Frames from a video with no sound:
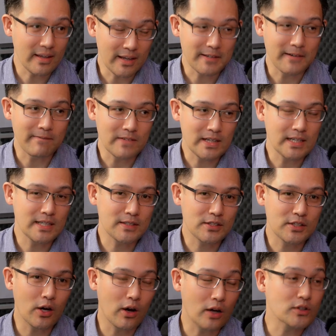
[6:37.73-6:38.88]
Yeah.
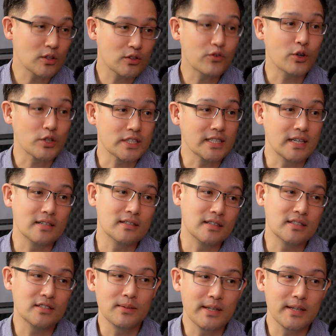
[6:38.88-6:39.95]
So I was fortunate to